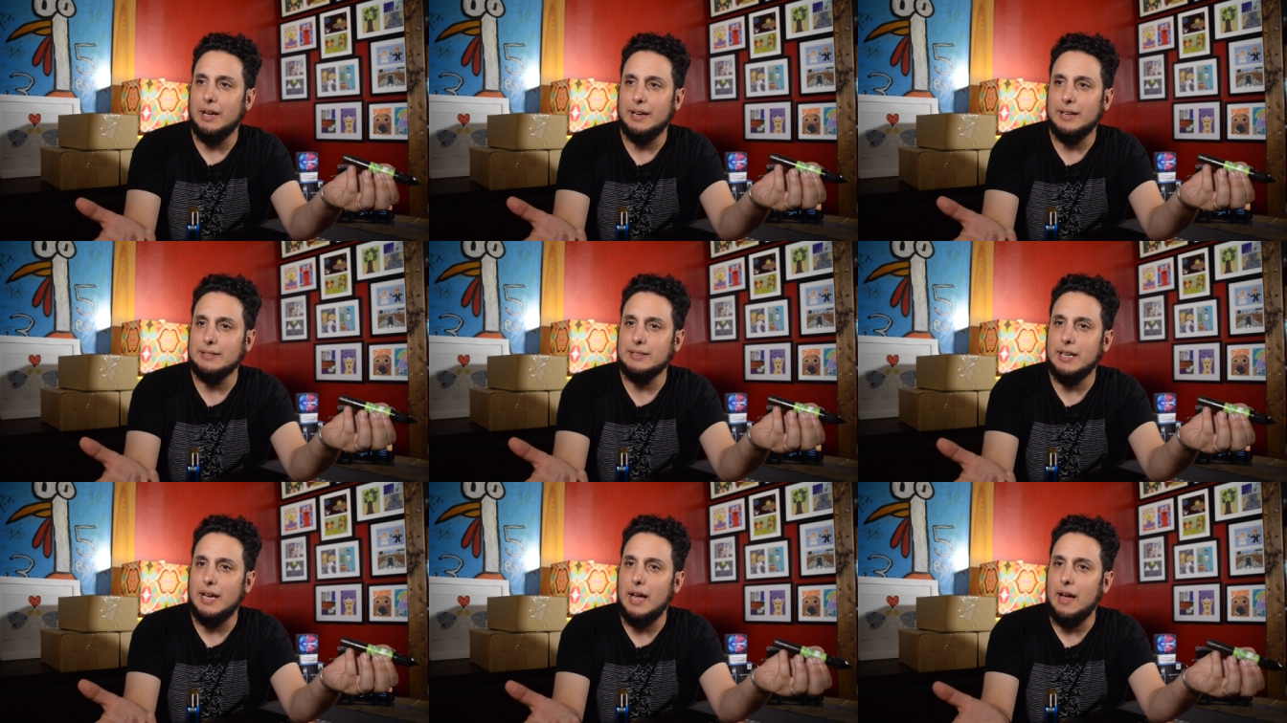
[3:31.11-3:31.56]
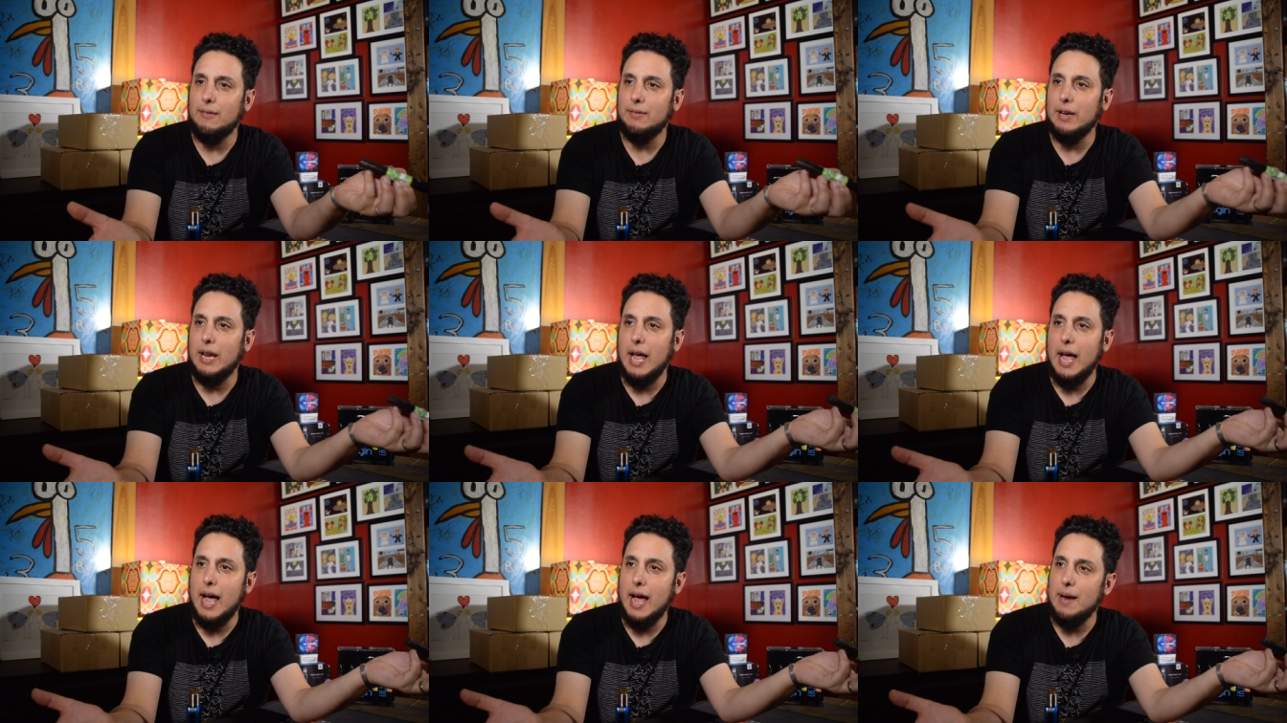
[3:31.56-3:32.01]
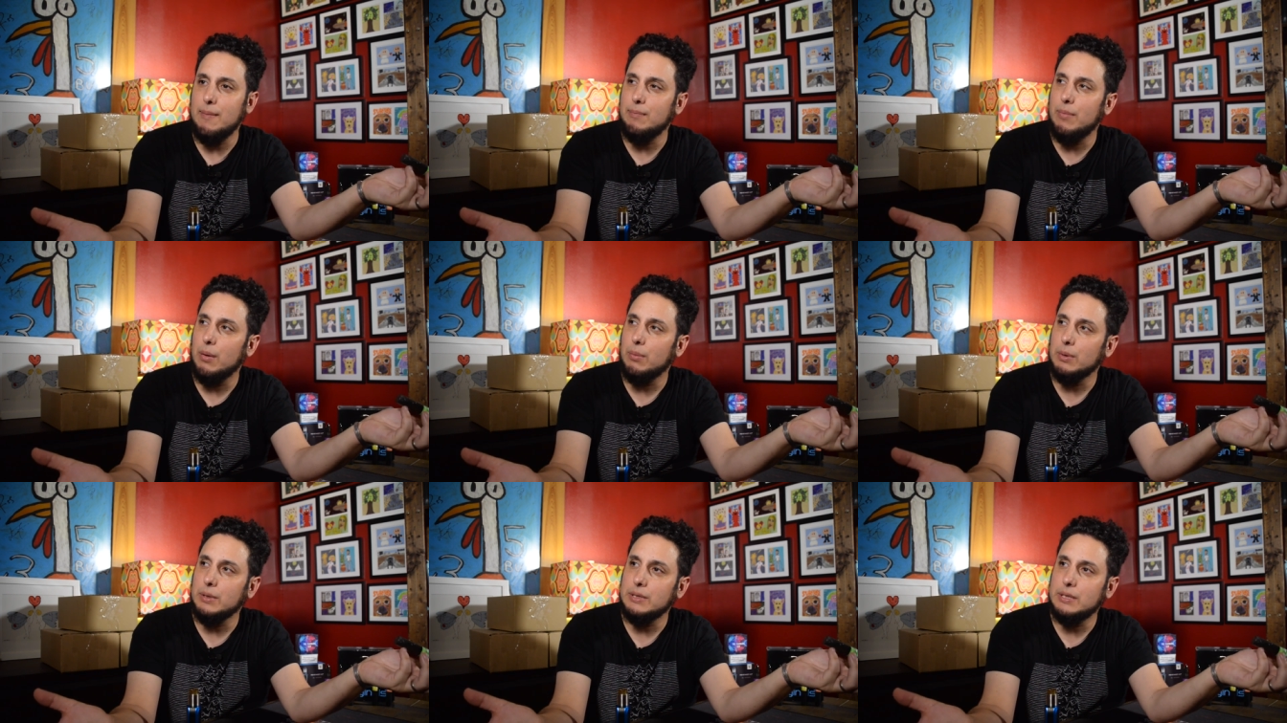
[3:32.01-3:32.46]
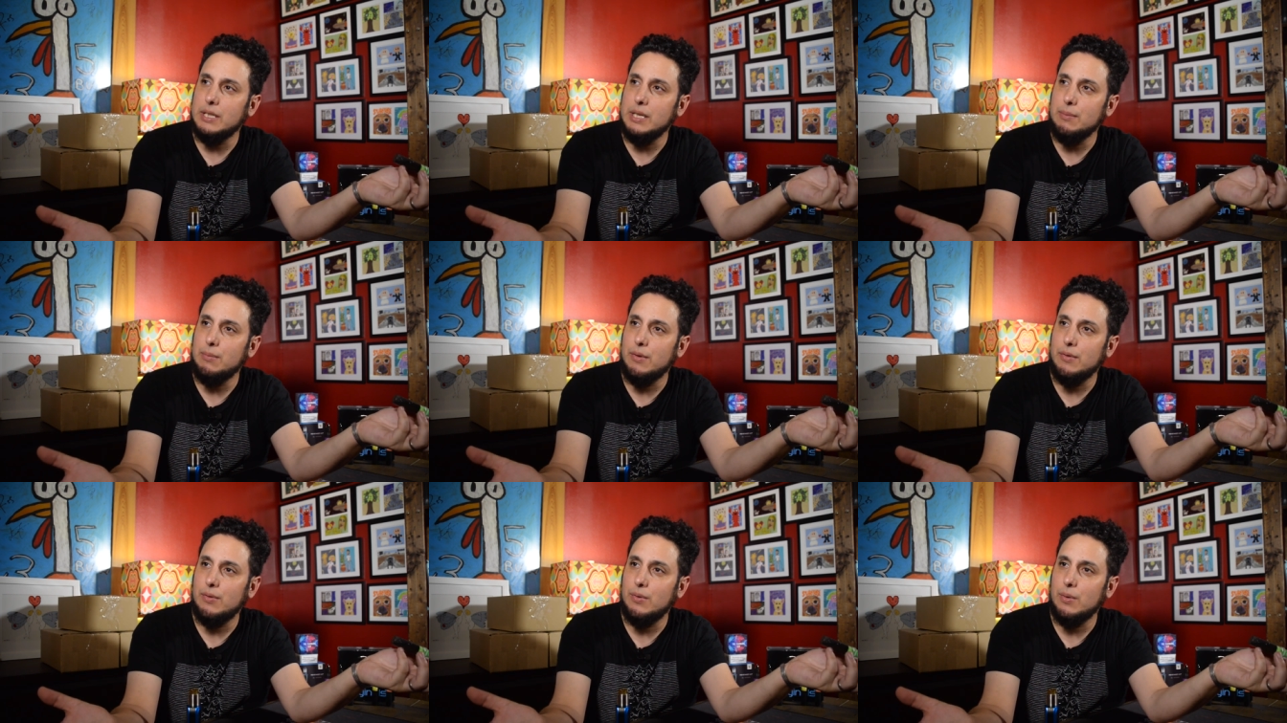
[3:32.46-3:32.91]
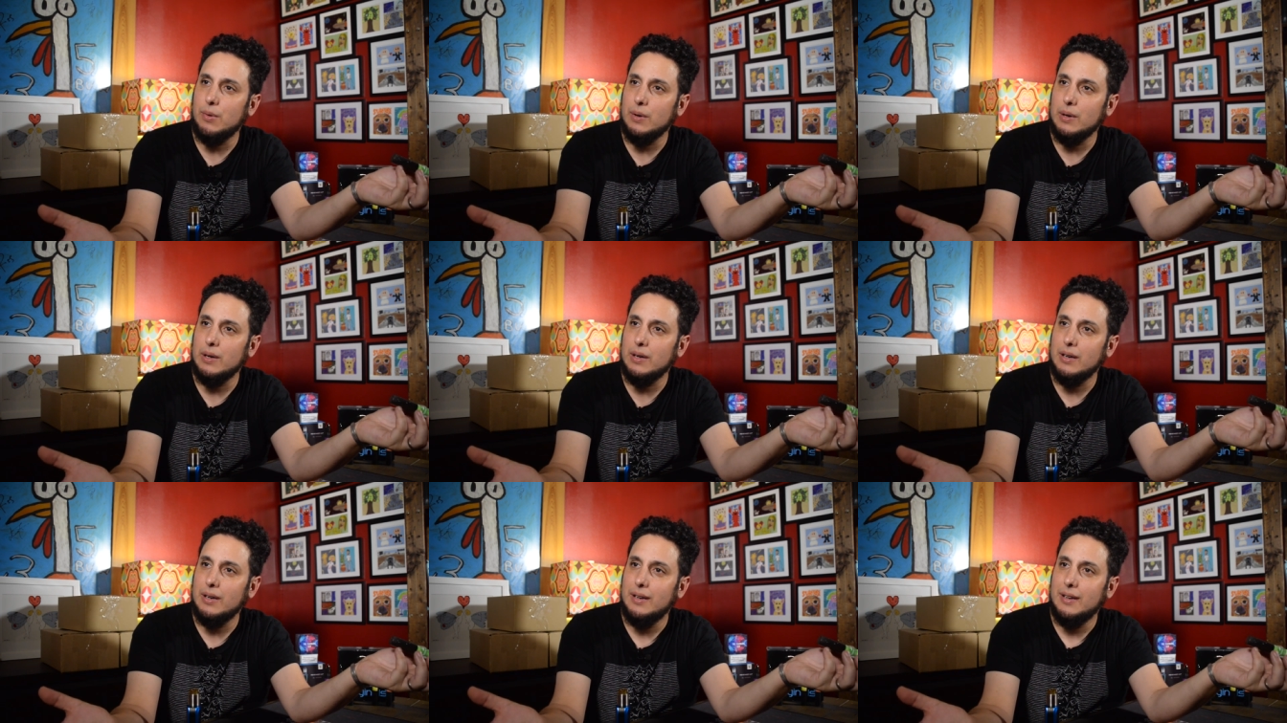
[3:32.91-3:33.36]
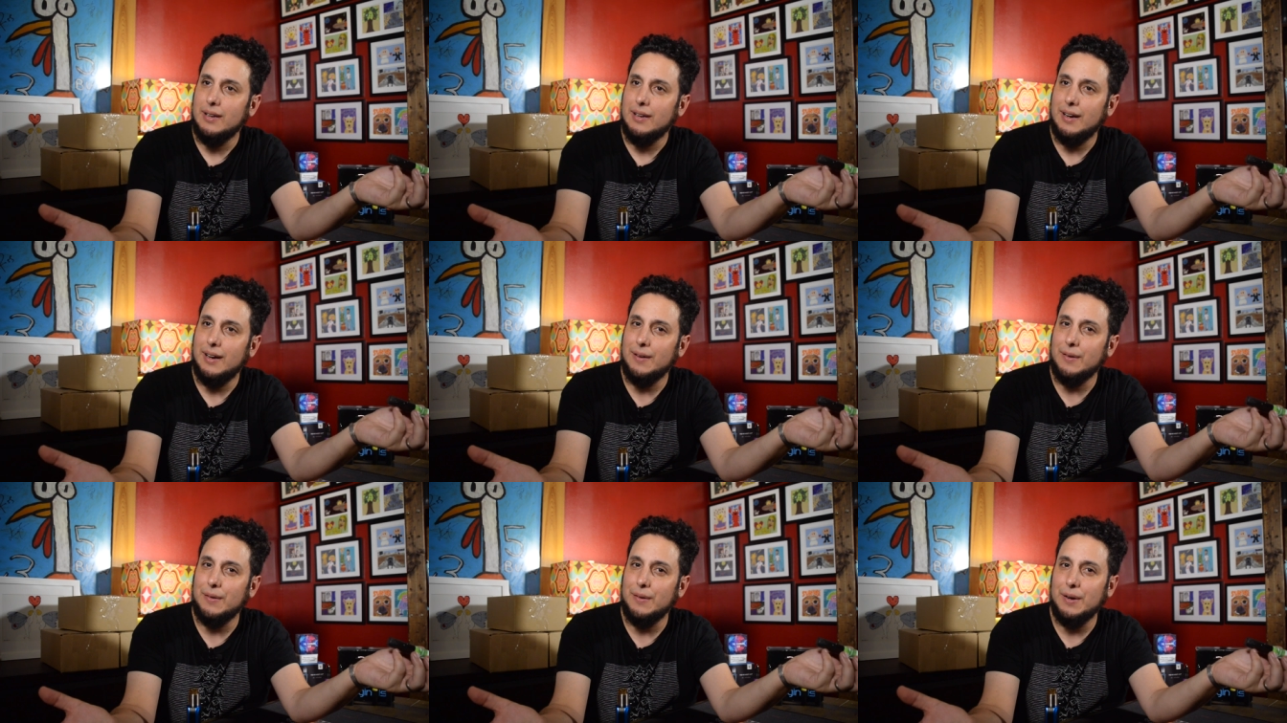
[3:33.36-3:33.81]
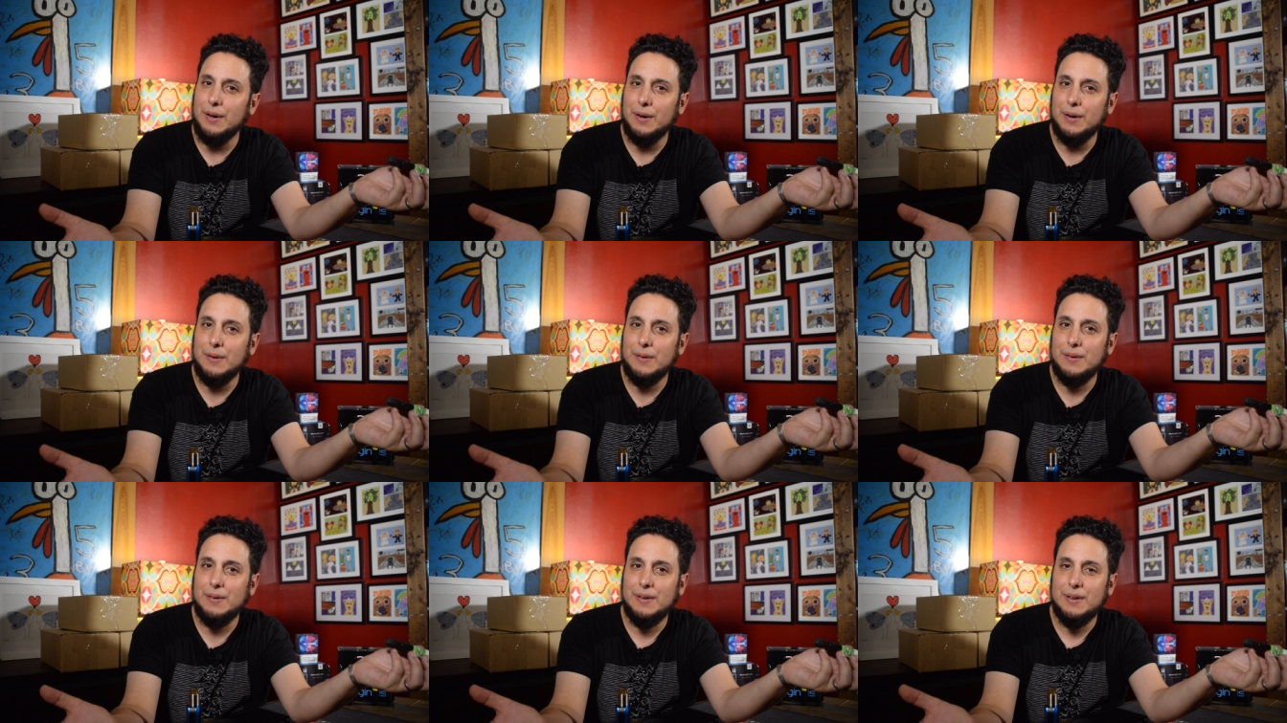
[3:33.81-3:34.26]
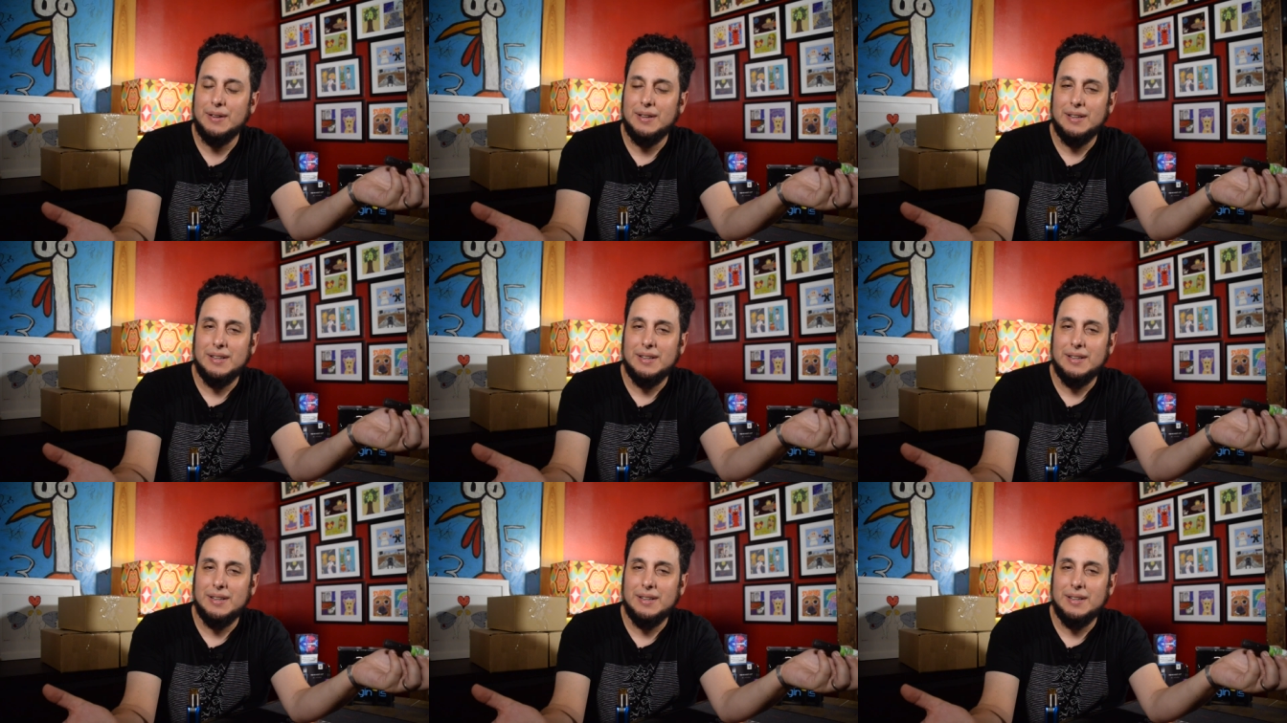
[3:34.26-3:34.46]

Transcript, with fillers: I guess I haven't had bubble tea before. I don't know.